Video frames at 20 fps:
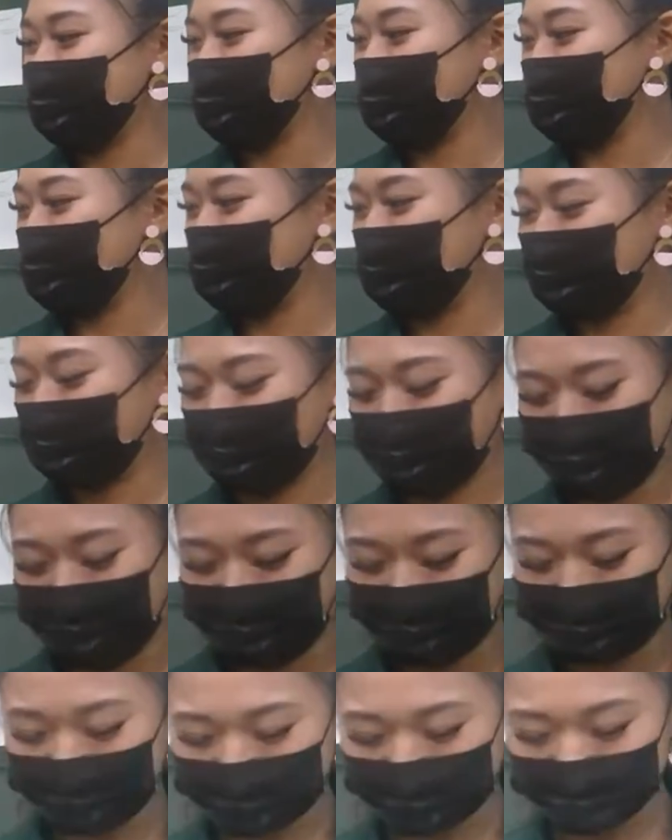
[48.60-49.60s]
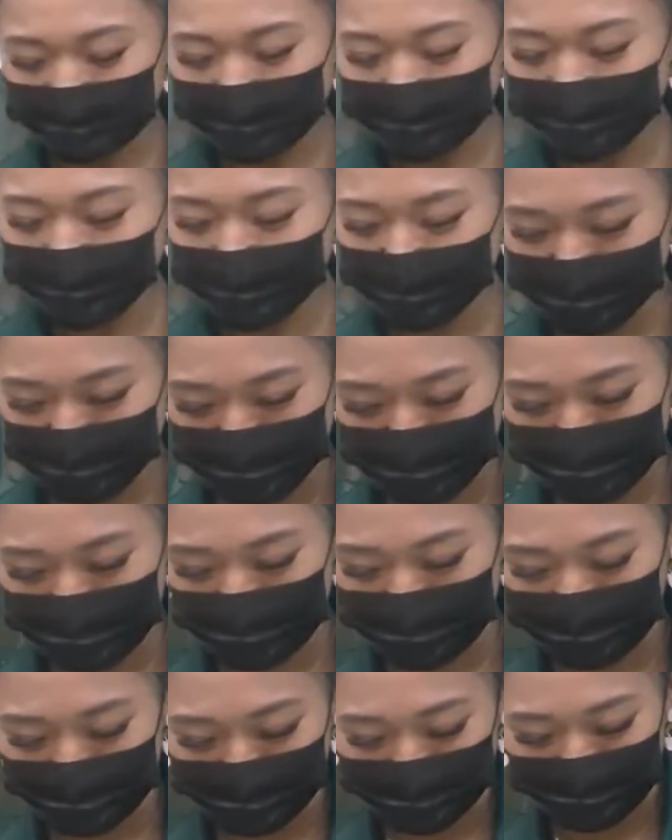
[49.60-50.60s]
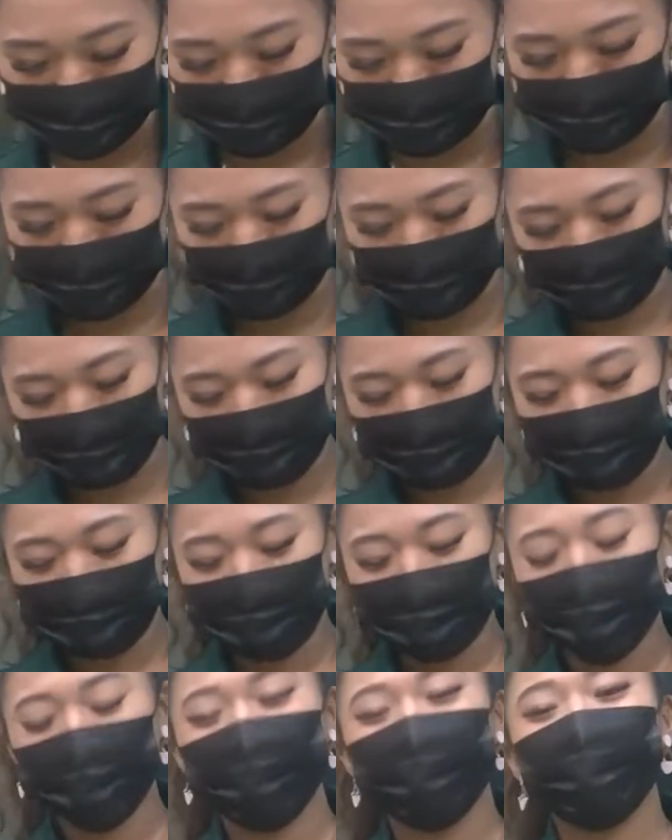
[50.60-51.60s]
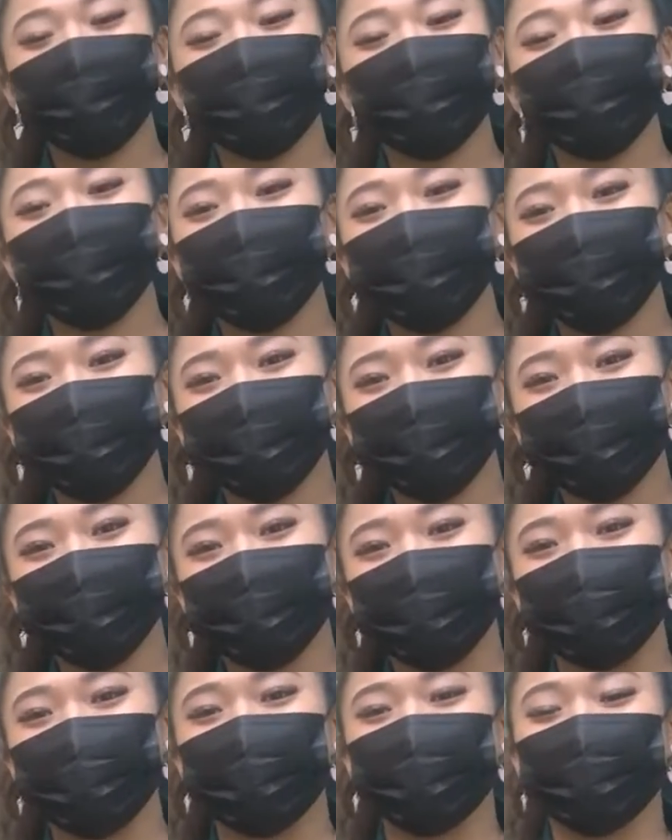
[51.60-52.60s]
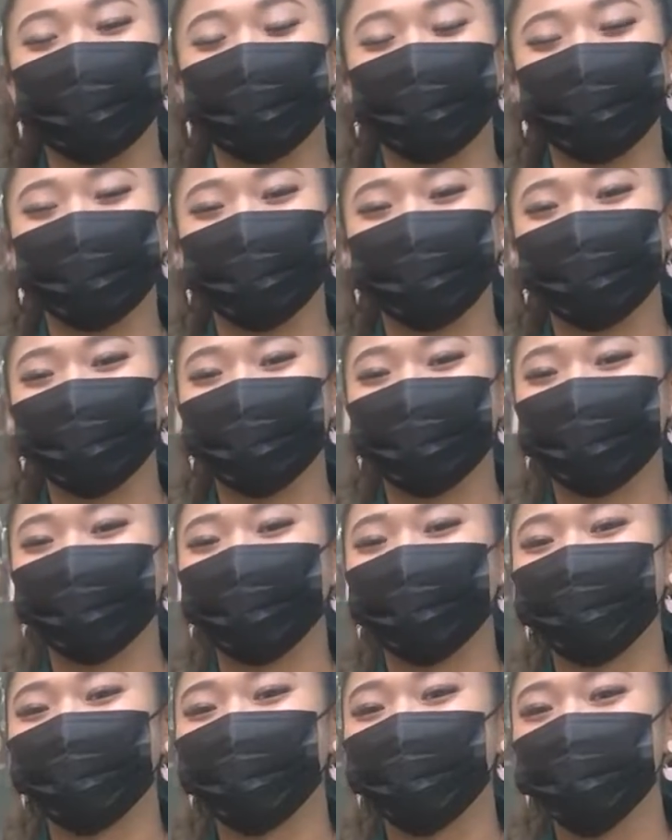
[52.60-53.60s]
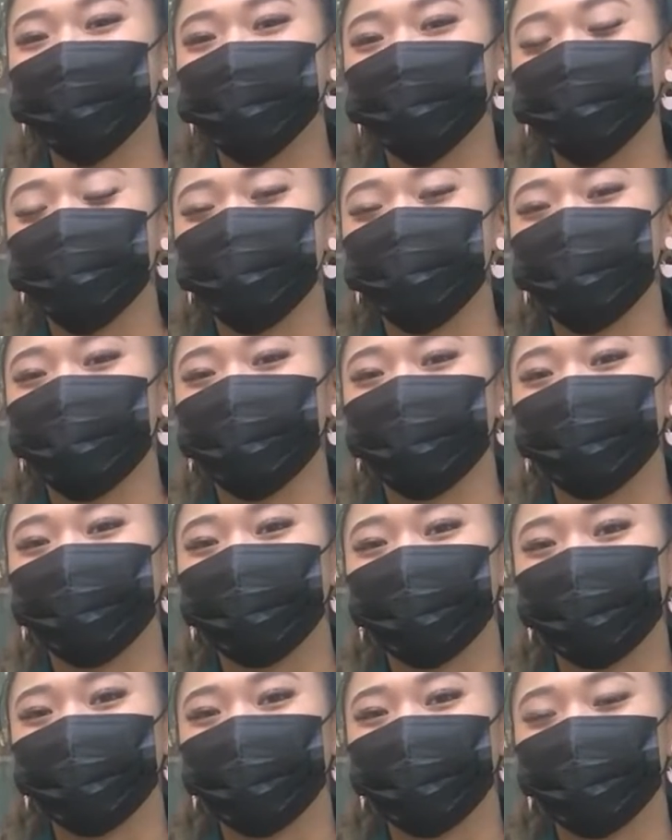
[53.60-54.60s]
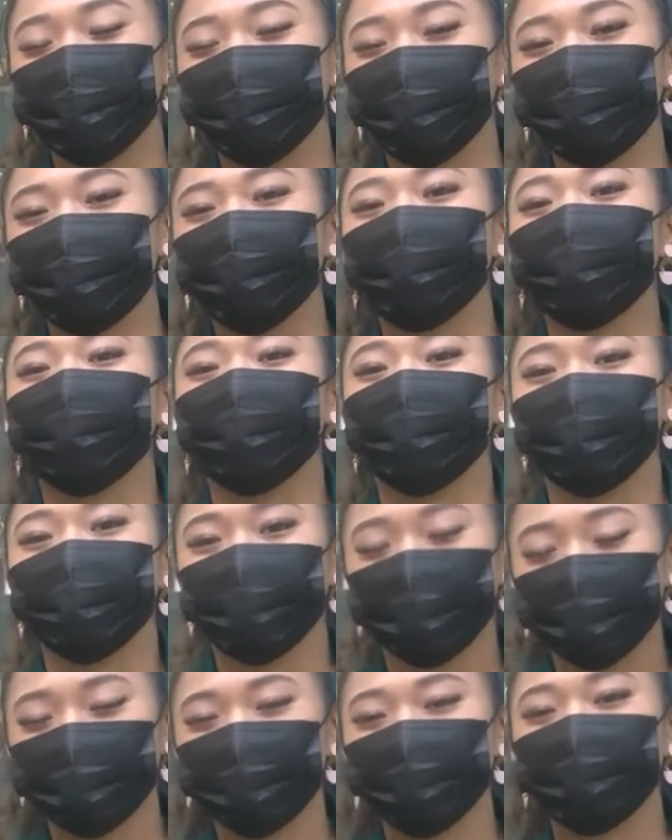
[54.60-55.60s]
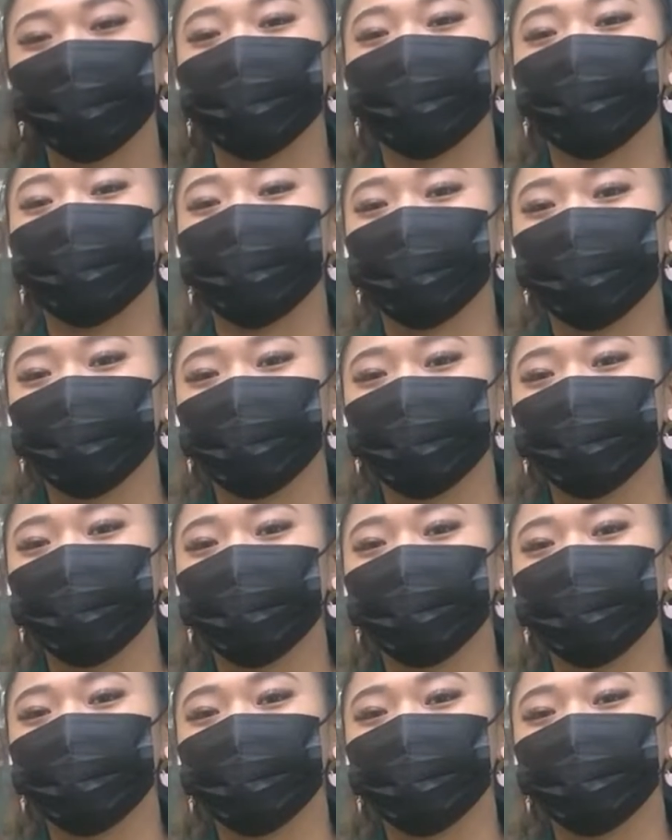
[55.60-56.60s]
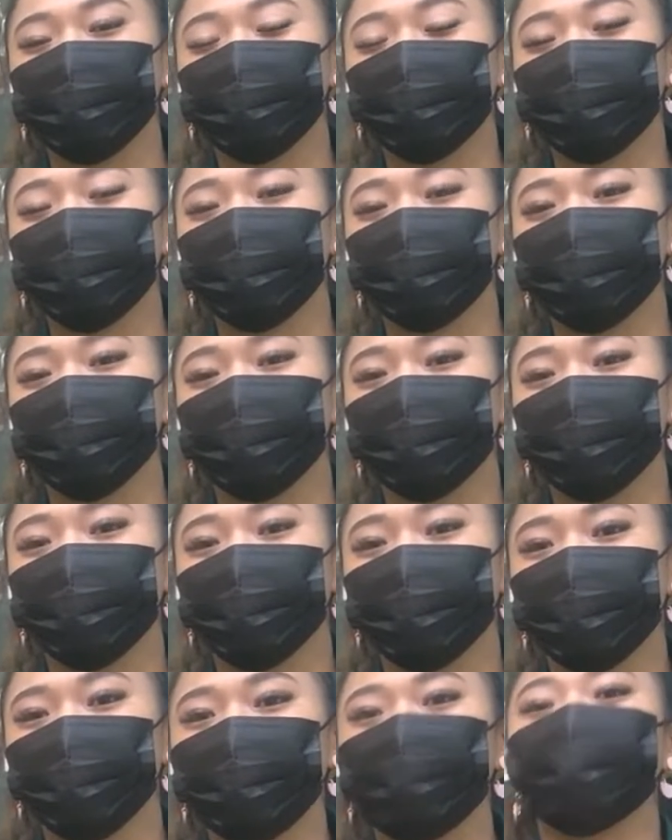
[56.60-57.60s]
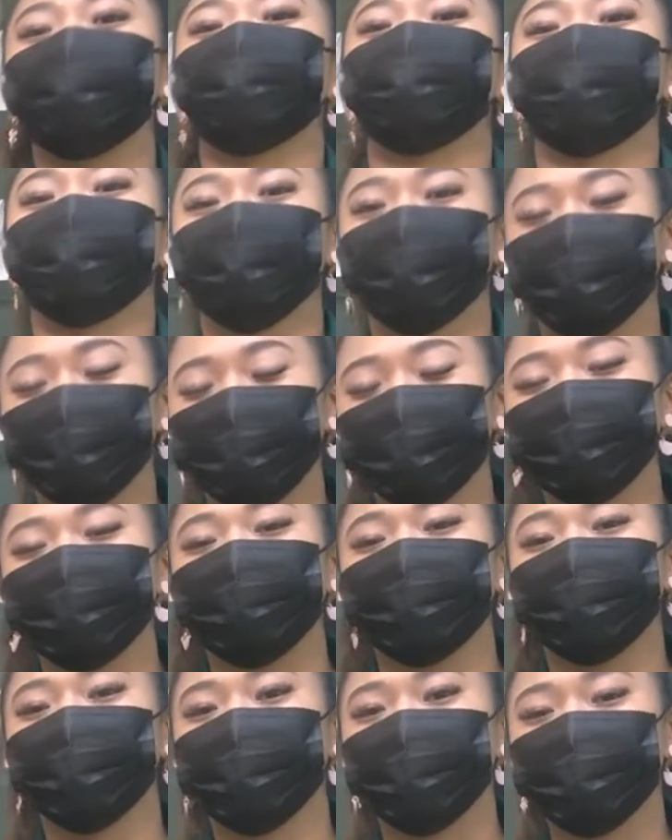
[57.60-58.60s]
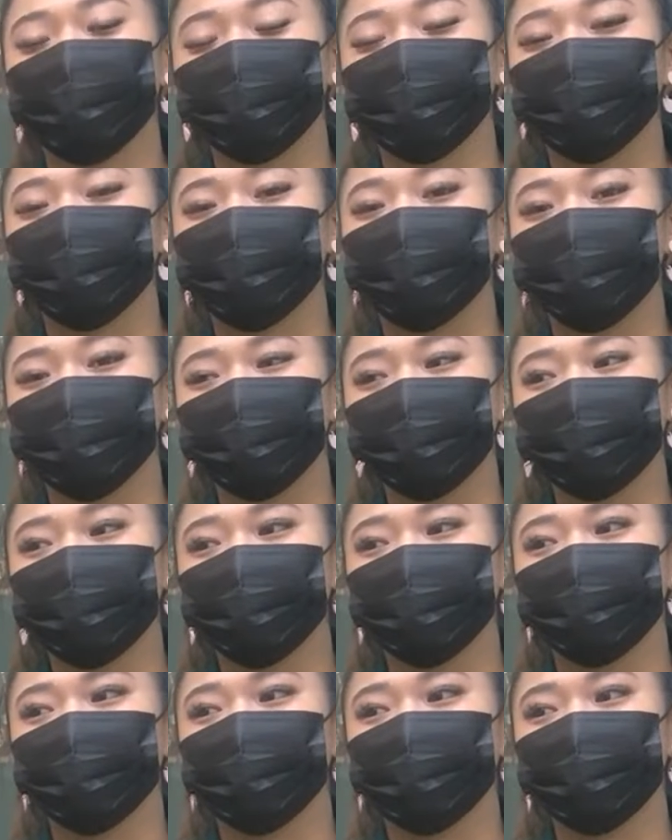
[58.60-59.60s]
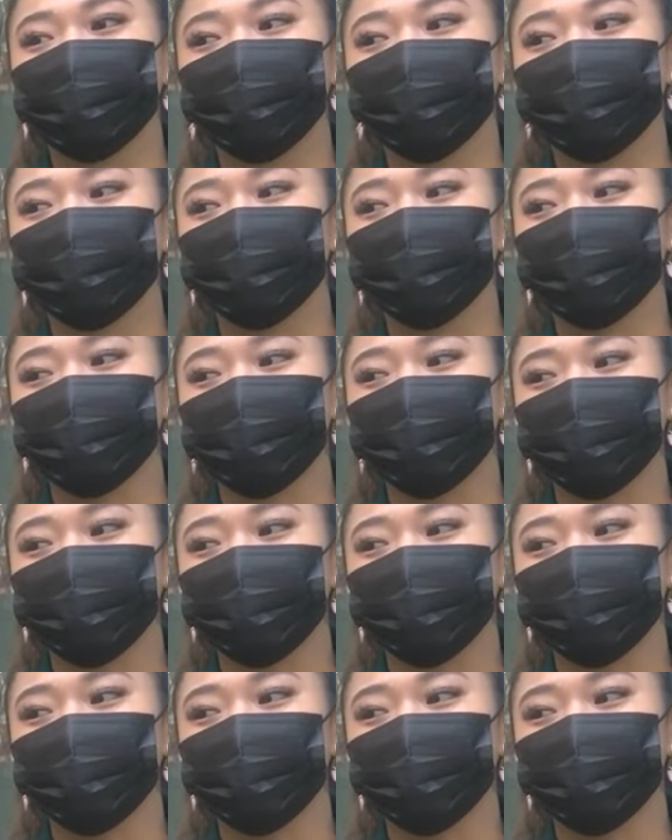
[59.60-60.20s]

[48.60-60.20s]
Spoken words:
Thank you, Rosanna. My name, if you already introduced me, I'm an accounting major, business management. I'm from New York, and I'm just like everybody